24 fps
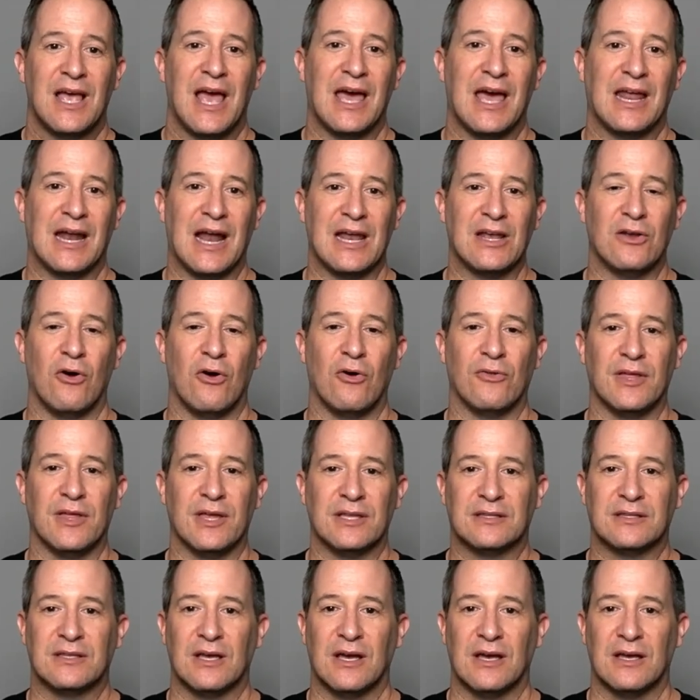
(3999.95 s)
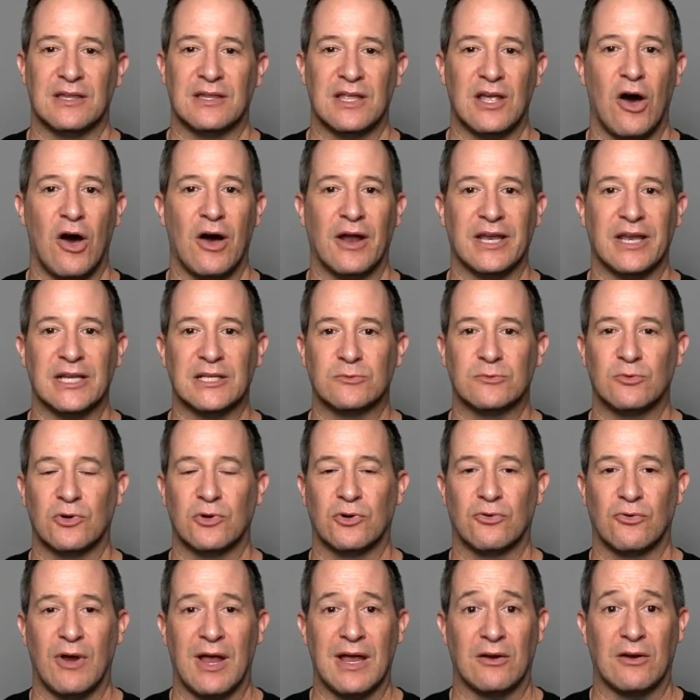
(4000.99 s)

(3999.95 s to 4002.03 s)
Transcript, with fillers: And I know that the audience will